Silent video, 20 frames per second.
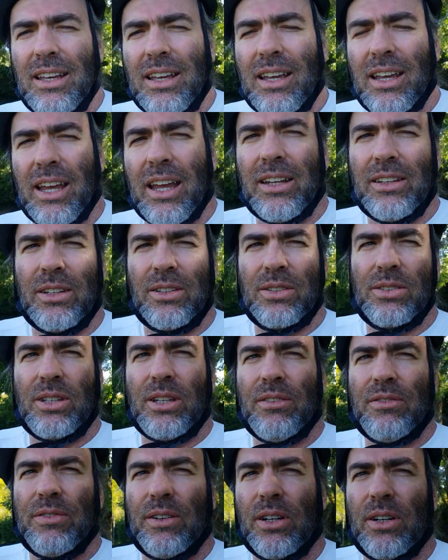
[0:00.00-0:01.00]
And the Sea
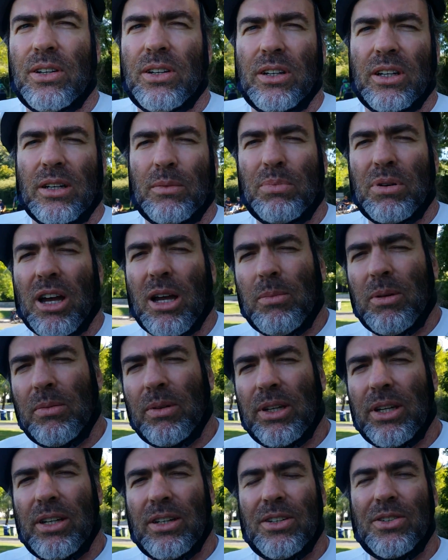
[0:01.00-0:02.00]
Fair, you can
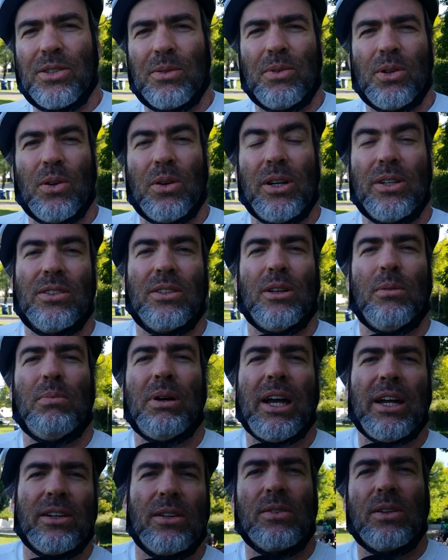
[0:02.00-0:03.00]
probably hear some noise in the
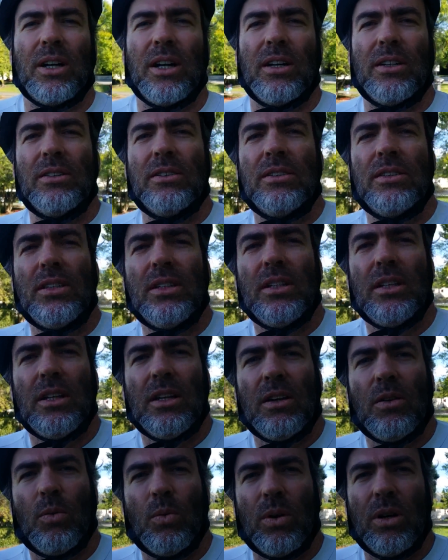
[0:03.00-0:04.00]
background
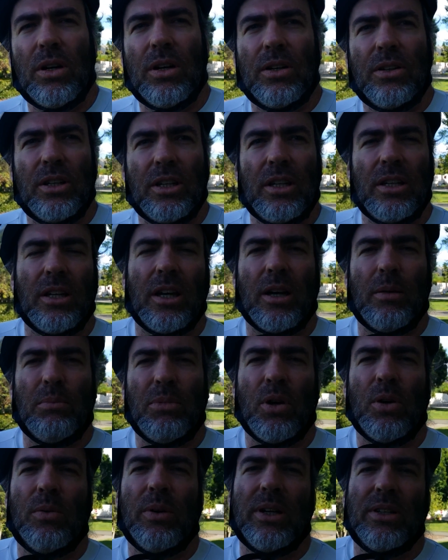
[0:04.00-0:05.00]
where the
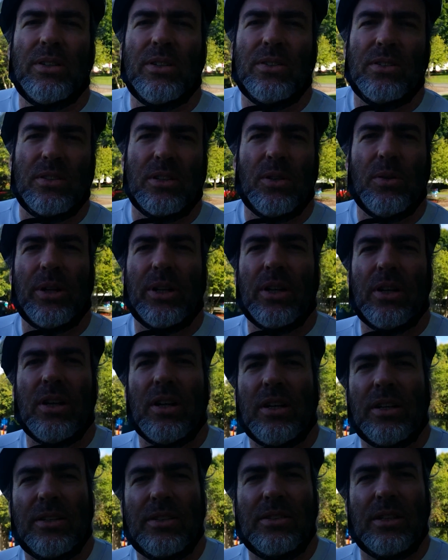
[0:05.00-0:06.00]
boat races are going
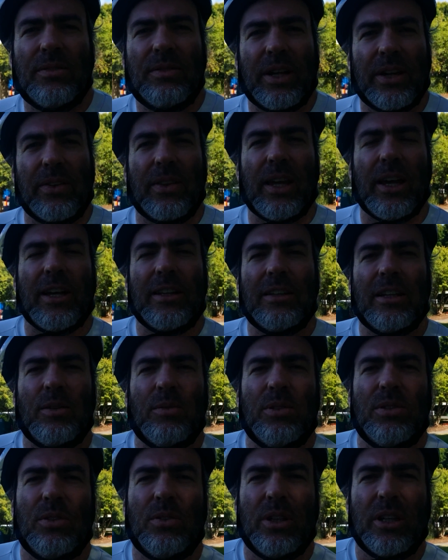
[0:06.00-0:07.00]
on and stuff like that. They
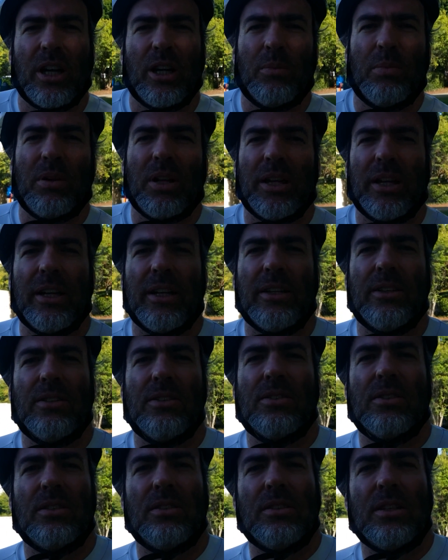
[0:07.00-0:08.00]
were doing
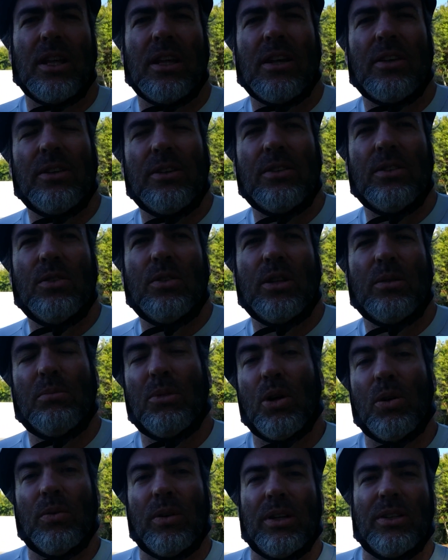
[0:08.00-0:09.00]
airplanes, and now they're doing
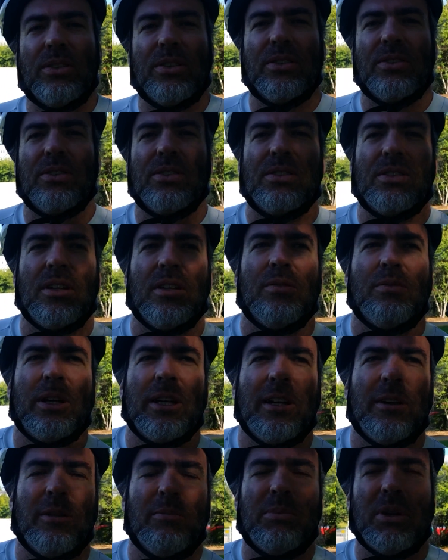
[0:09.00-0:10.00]
boat races and stuff.
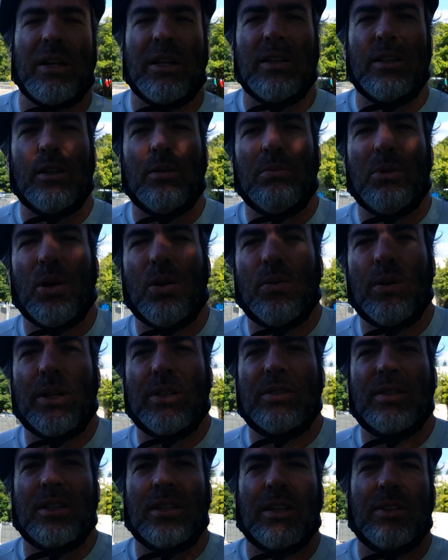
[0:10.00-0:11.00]
I'm not into the boat
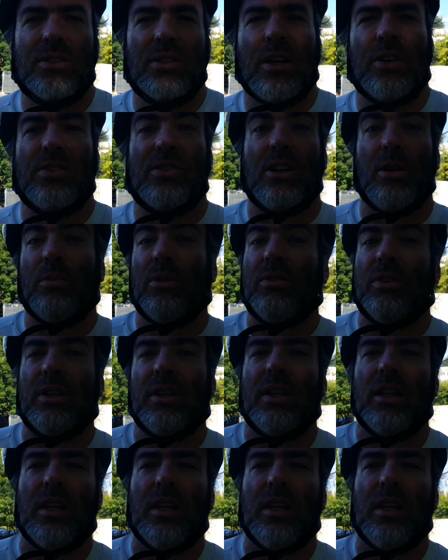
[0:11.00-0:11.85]
racing. I saw some of it,